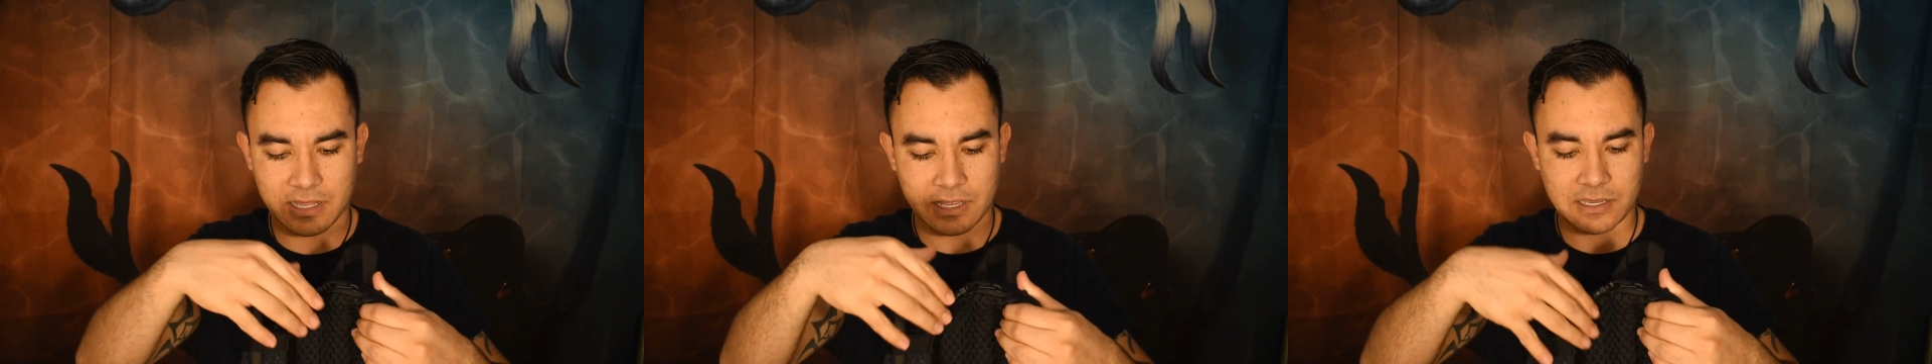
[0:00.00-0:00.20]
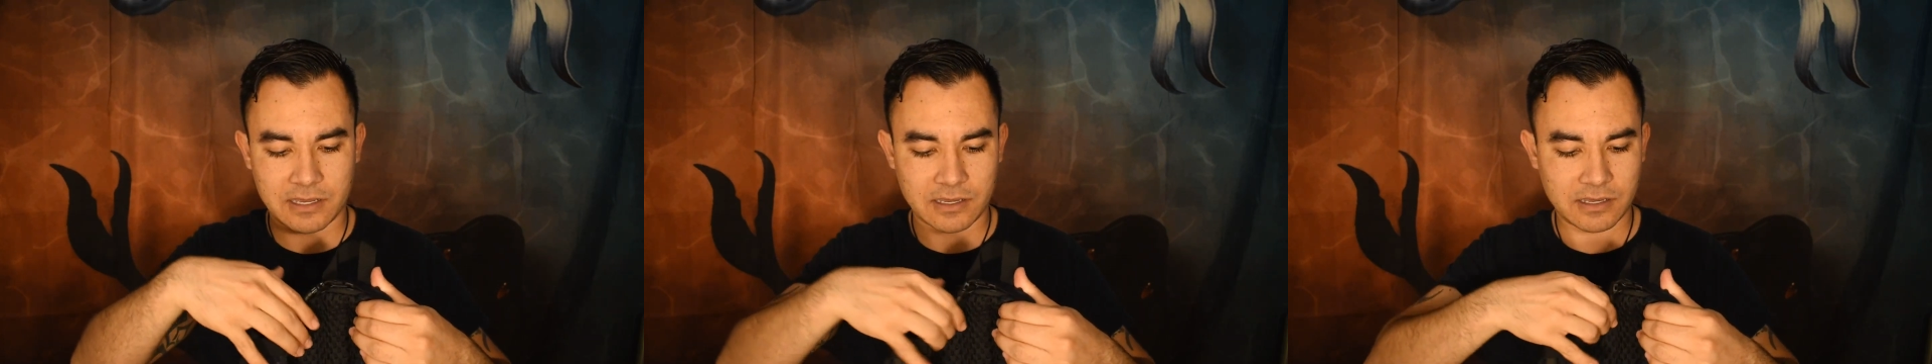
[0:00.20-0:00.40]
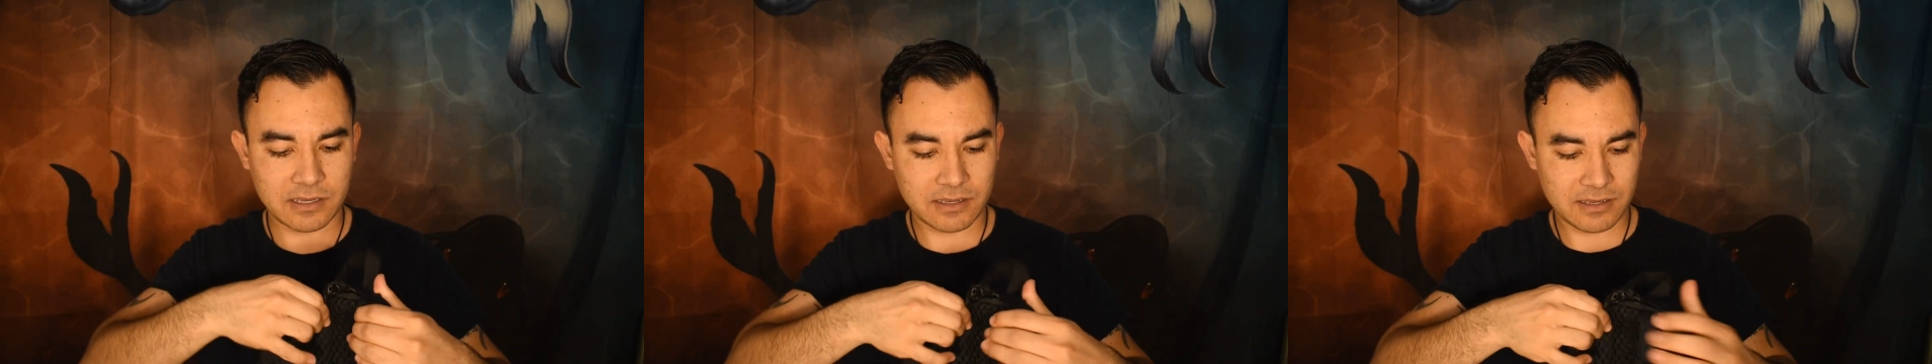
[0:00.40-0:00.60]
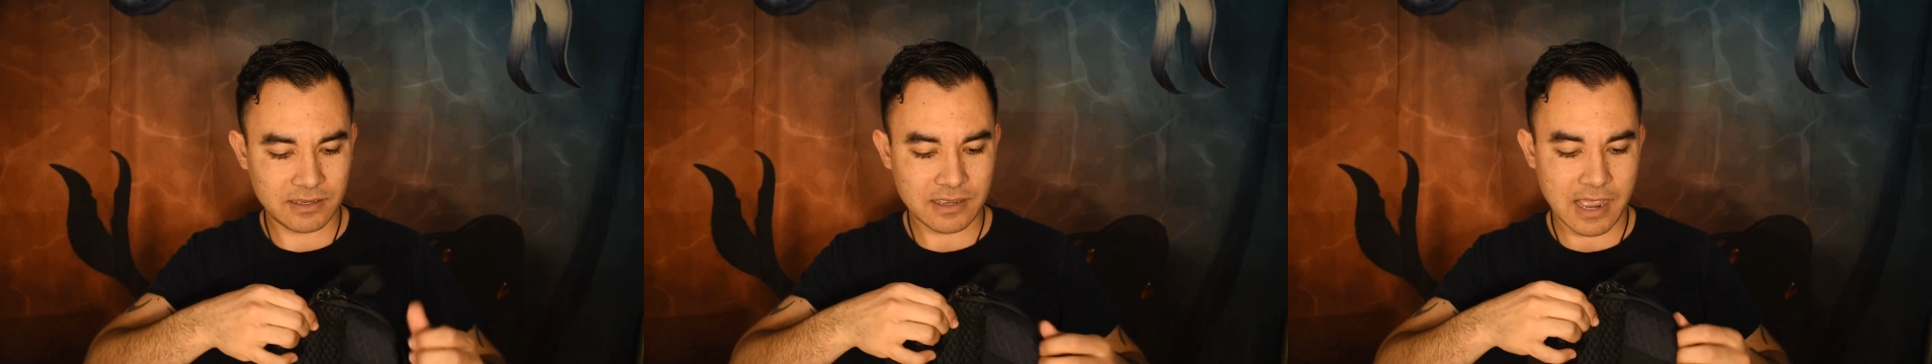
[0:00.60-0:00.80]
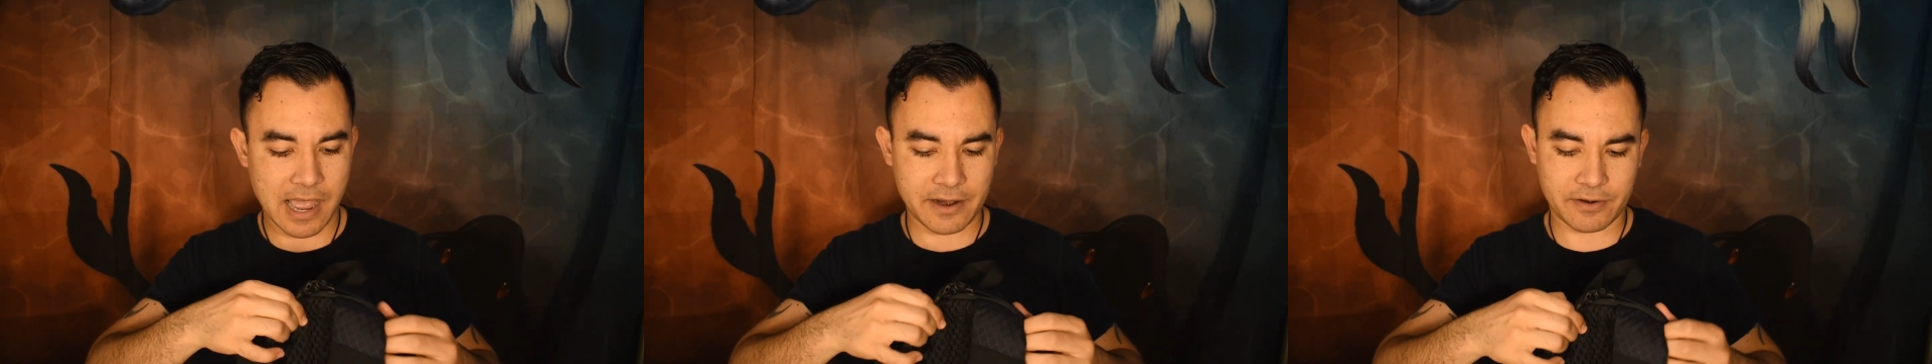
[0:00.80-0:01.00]
like,
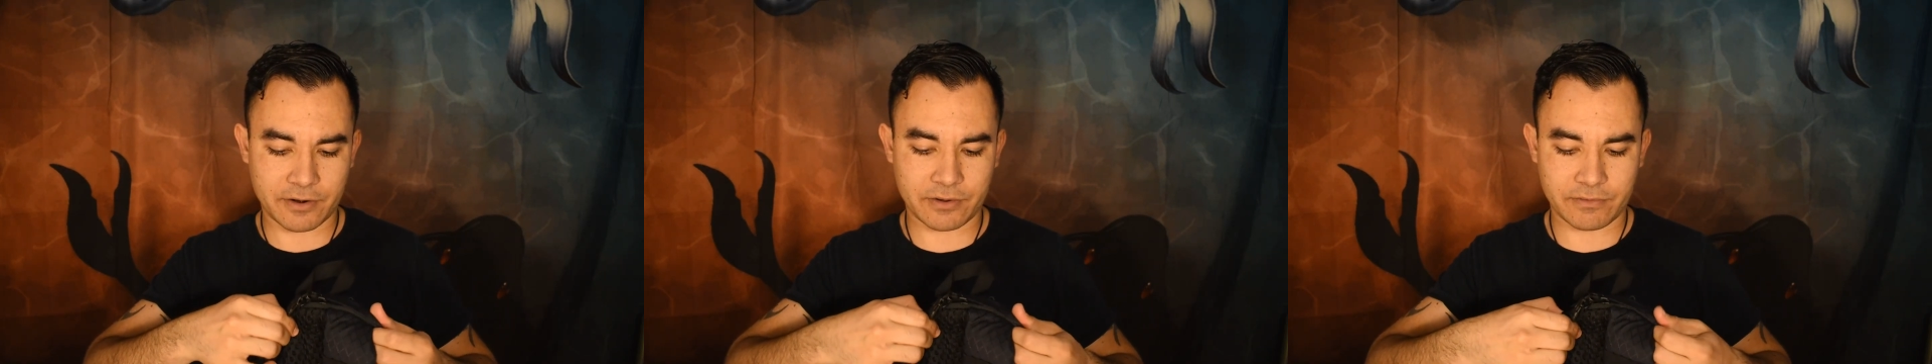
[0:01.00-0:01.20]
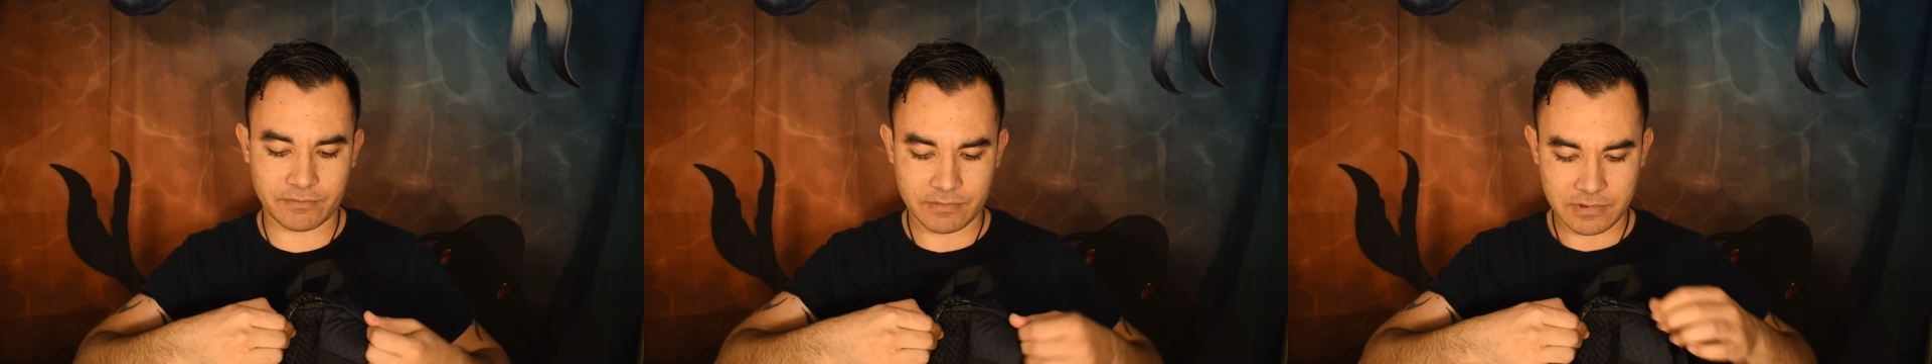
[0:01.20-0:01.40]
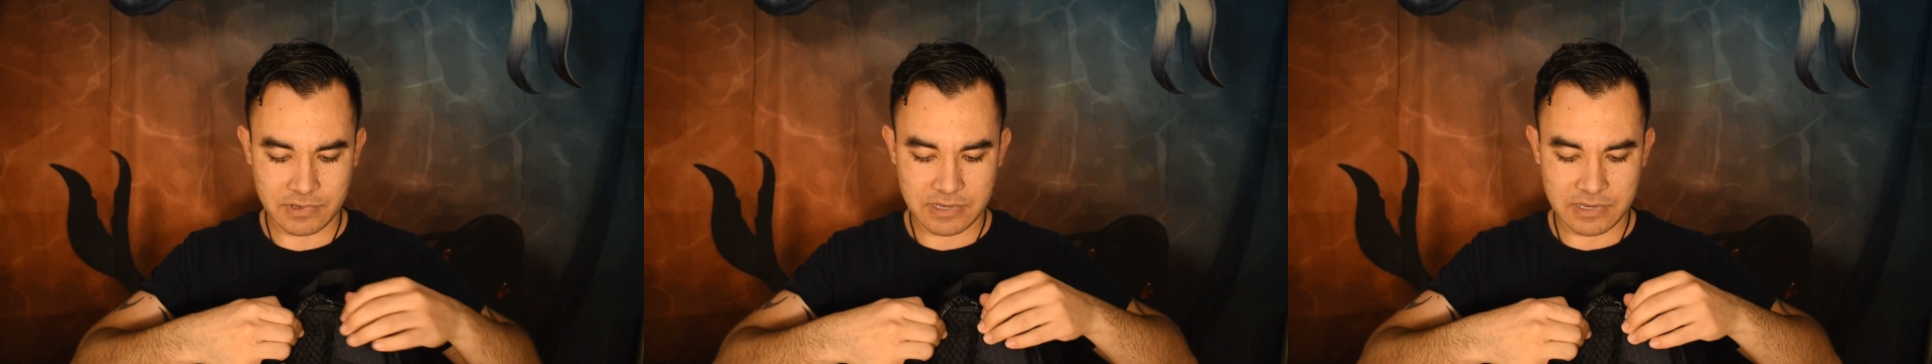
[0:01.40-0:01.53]
I don't know.